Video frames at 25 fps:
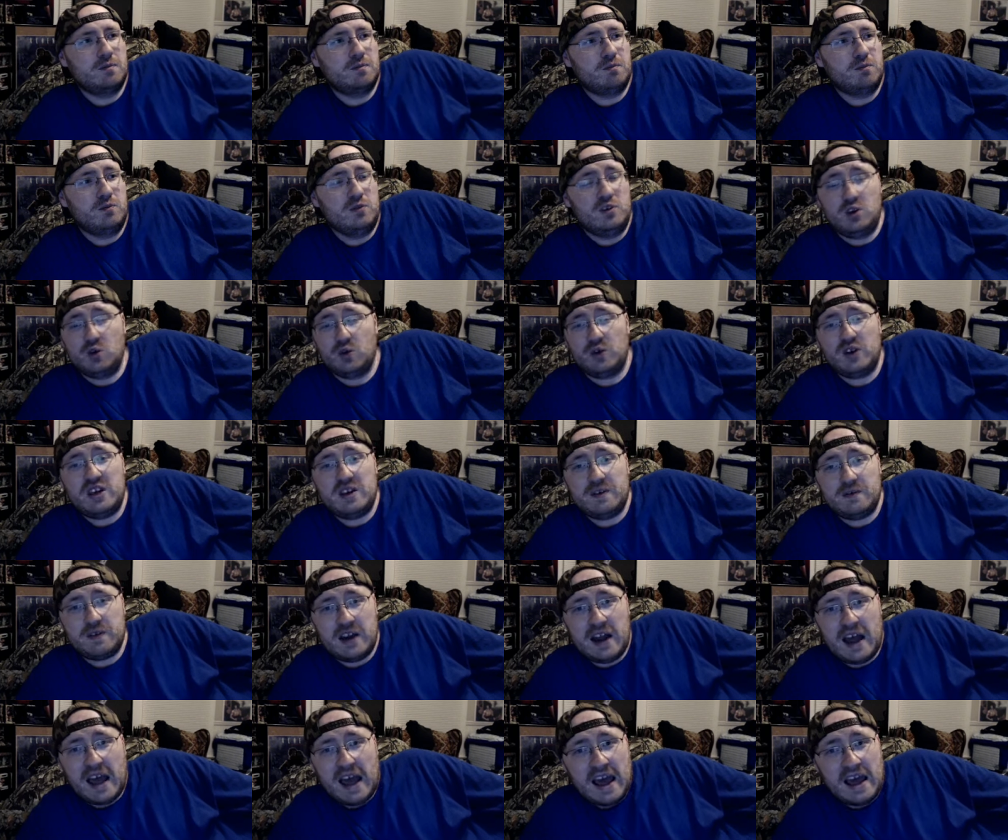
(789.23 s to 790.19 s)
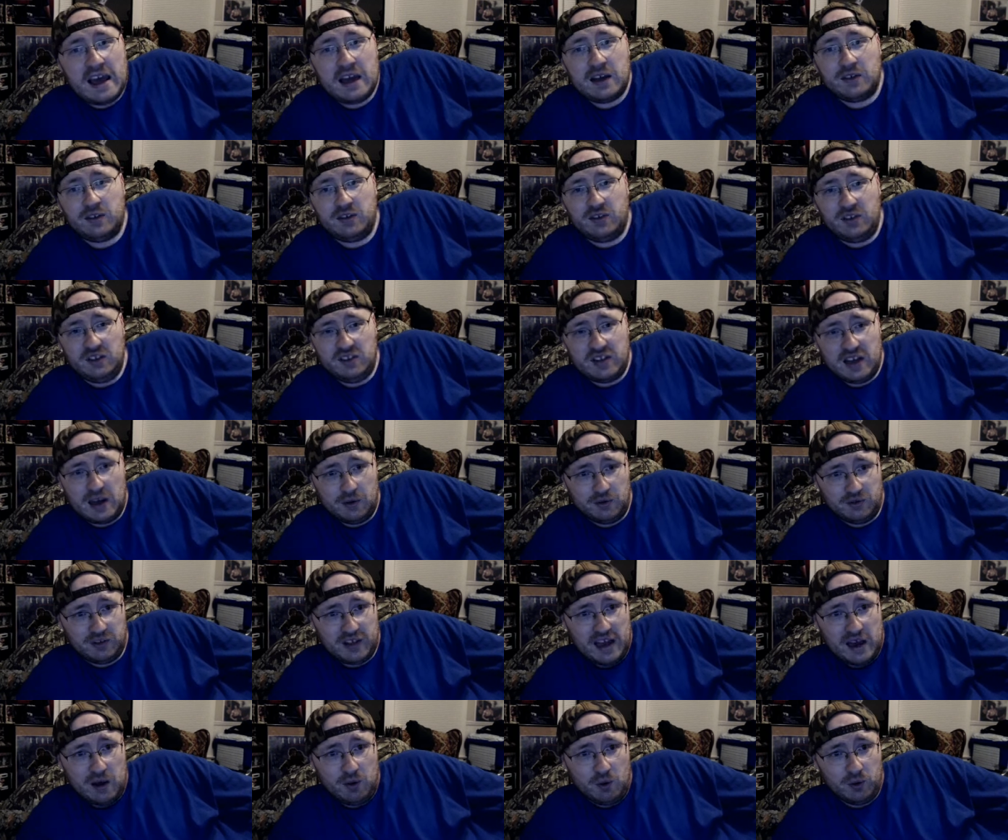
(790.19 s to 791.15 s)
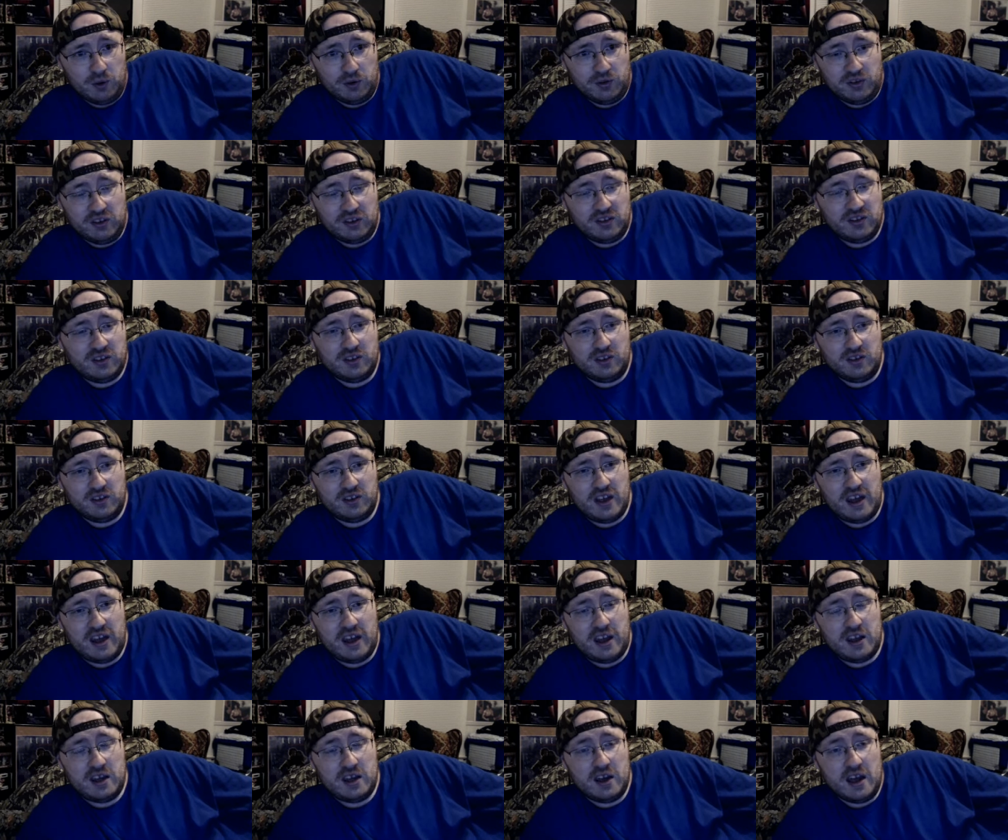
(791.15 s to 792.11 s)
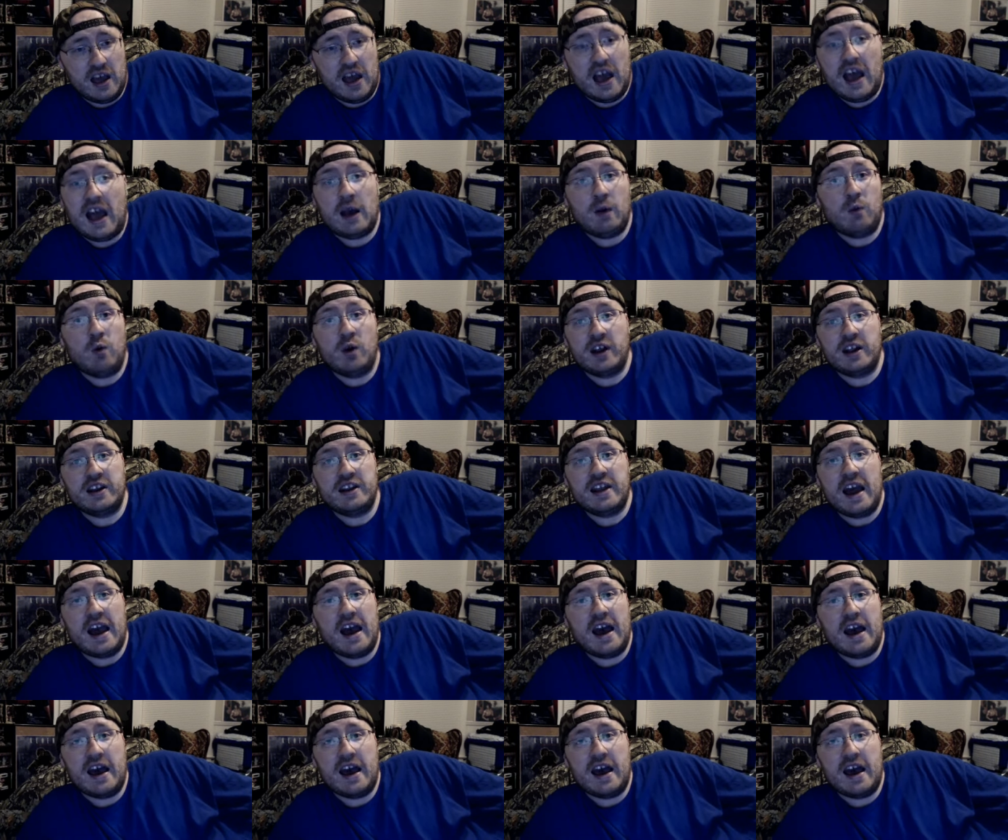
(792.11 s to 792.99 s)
you know, he even asked C. Thomas Howell to say, I want to die.